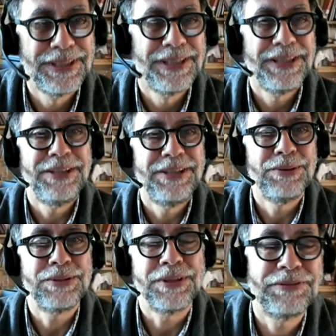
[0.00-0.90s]
using
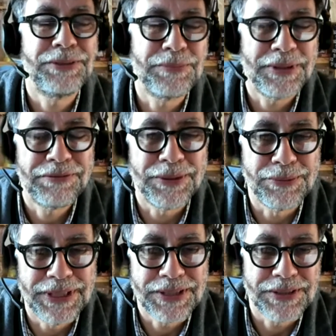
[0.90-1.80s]
formal
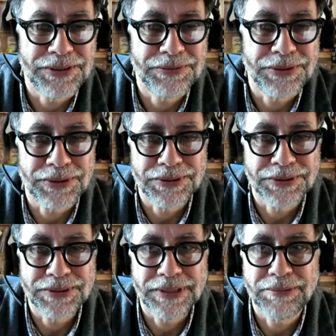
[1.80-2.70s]
foundations for
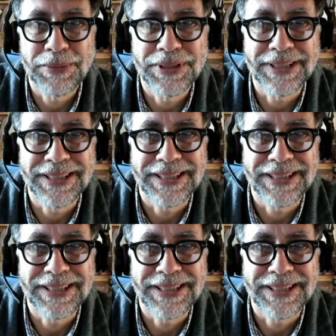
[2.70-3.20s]
conceptual modeling.